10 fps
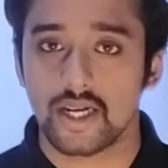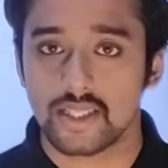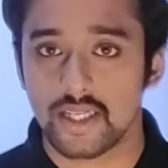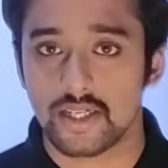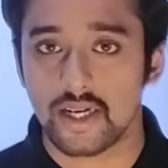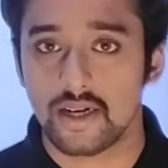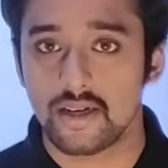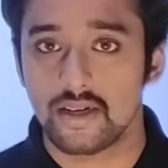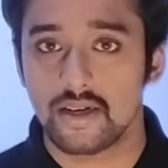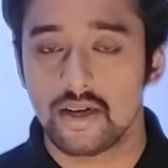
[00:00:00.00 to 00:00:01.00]
etc.
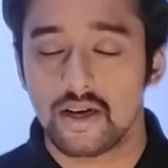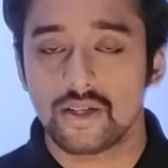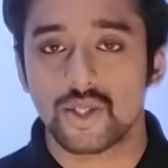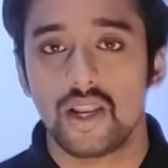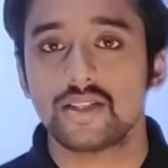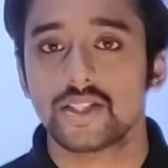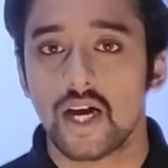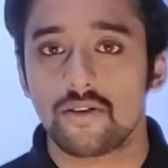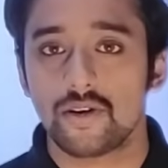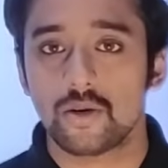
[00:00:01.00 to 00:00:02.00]
So let's
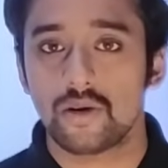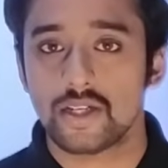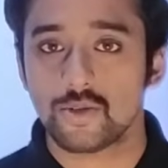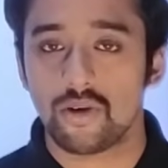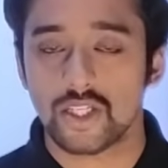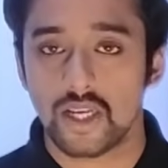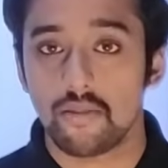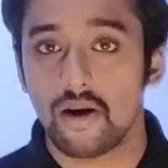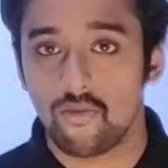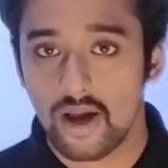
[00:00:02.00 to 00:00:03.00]
start with today's question
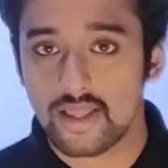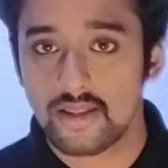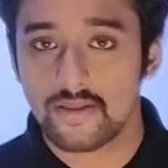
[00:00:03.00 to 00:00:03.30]
number 1.